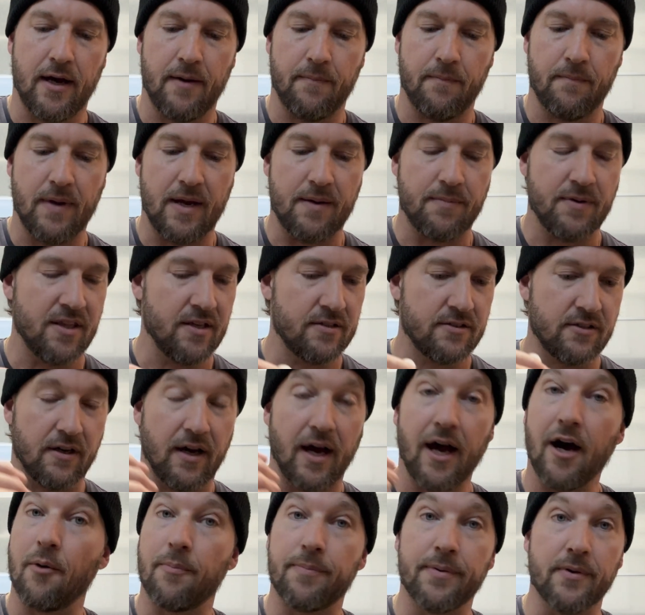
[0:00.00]
Maybe this will
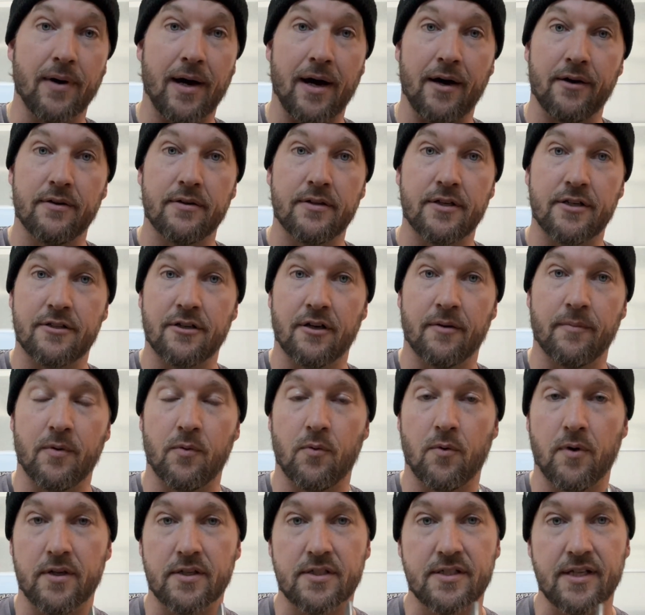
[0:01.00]
help you out determine
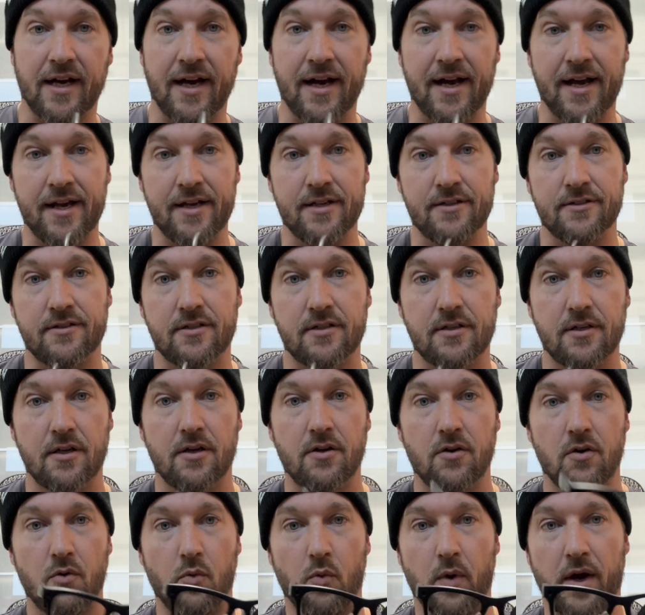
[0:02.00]
what size
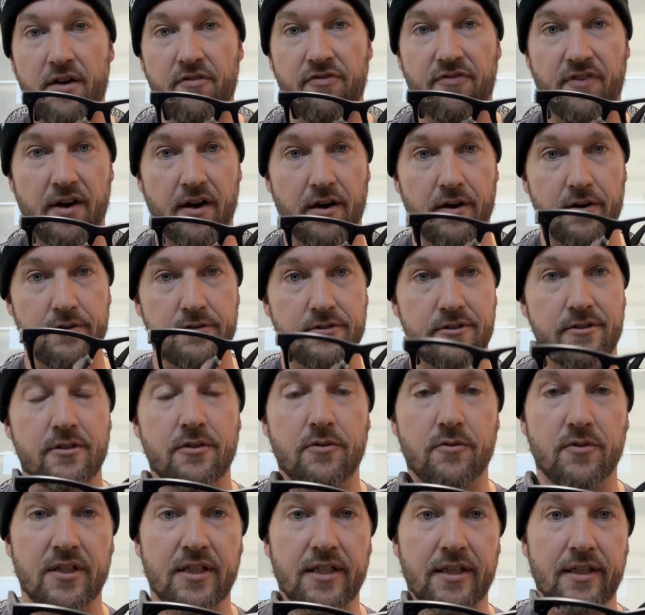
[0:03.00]
Wayfarers
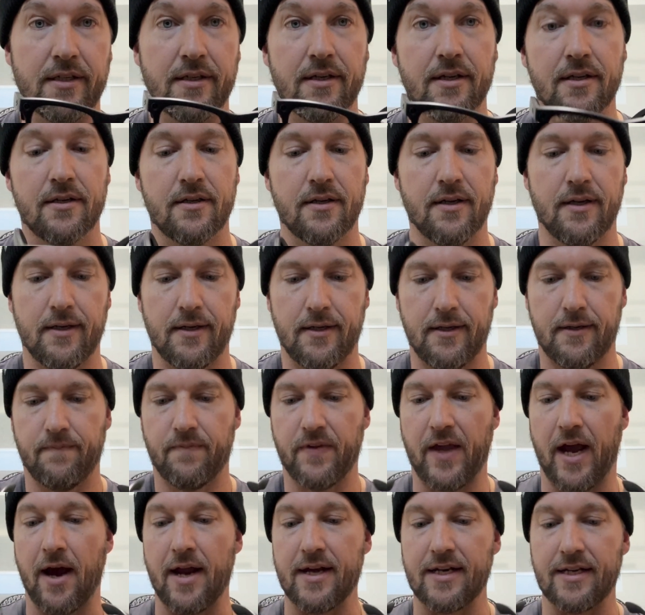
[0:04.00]
you need.
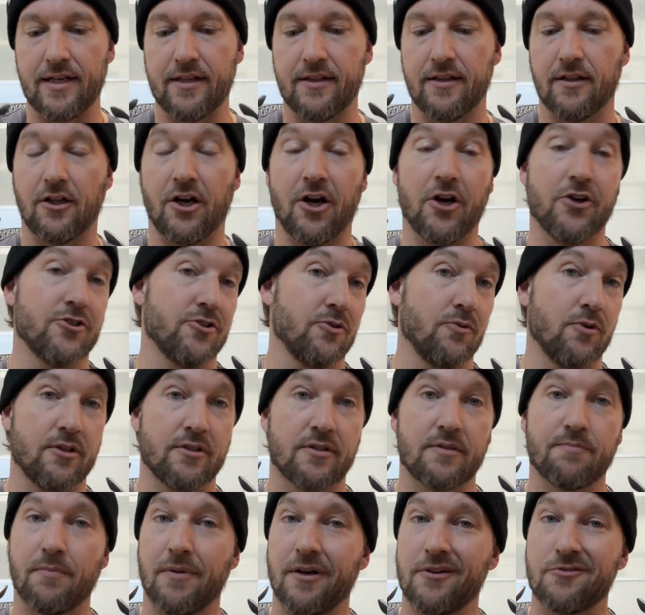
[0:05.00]
I need the larger
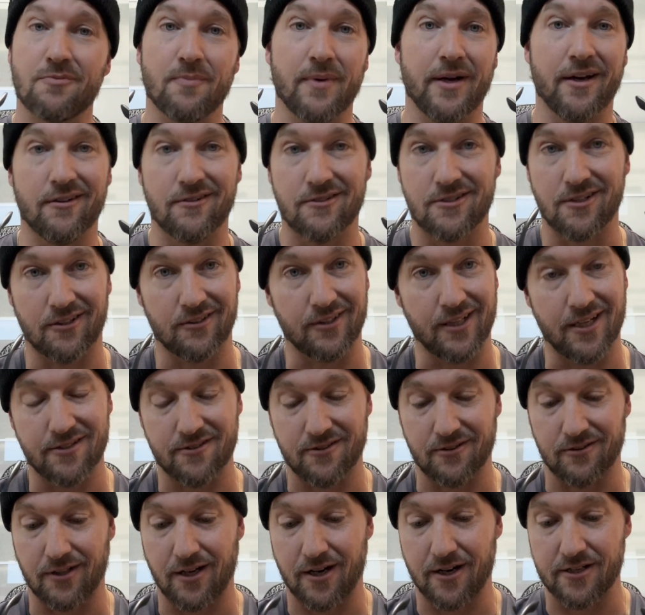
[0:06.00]
ones. Most of my other sunglasses
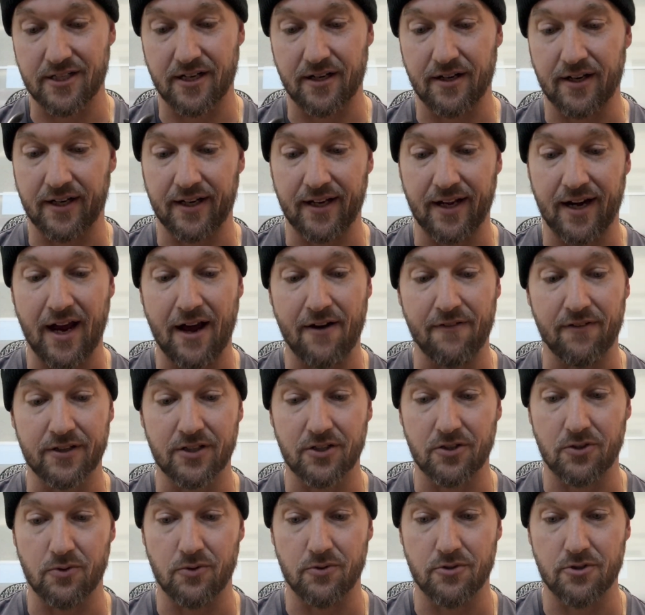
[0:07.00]
are large. Again, I have a
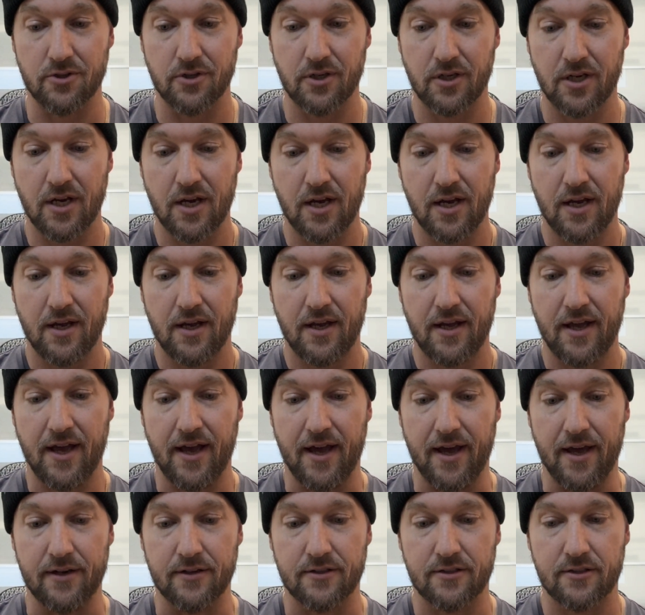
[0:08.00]
huge
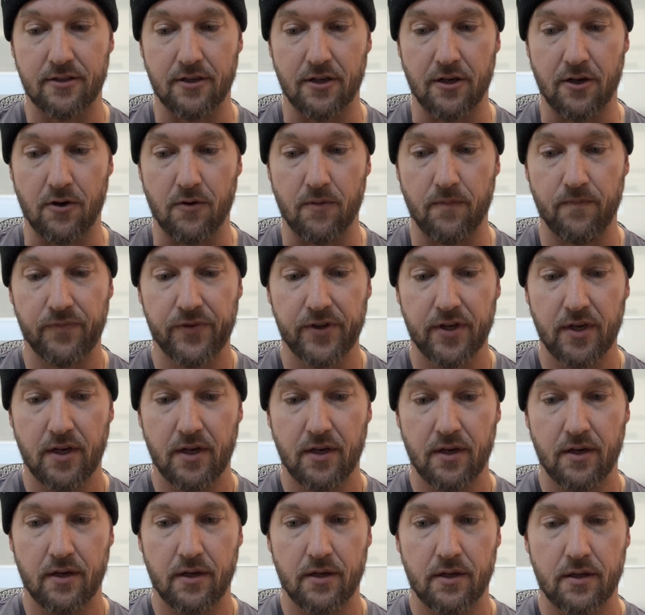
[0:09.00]
head. So
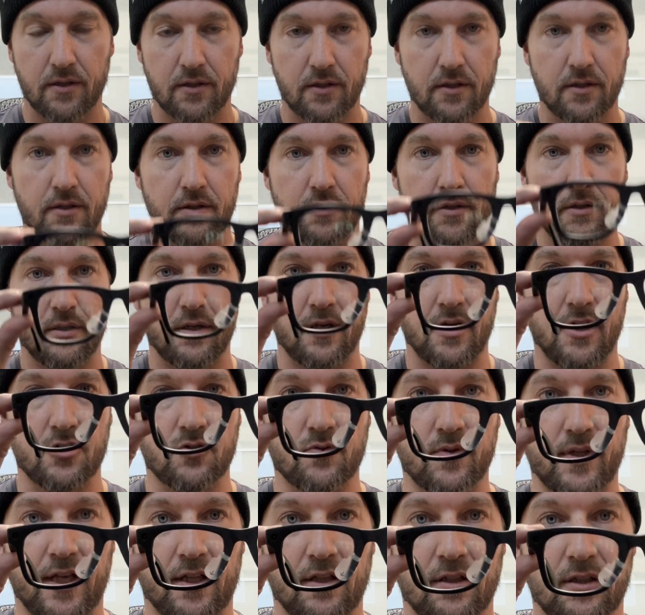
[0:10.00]
here's
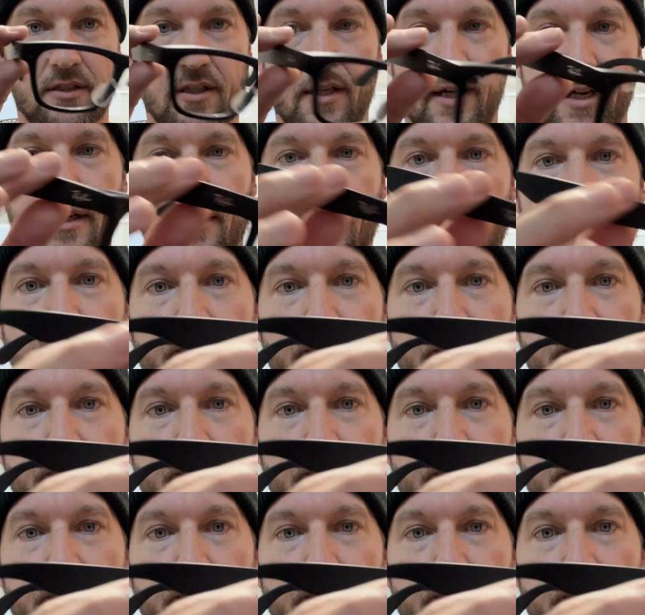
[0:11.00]
what they look like.